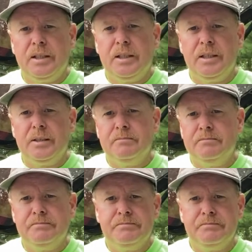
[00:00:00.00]
I
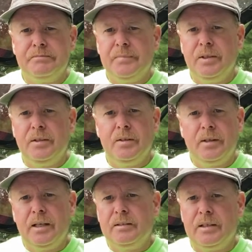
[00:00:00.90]

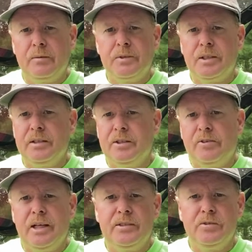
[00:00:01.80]
was cutting the grass as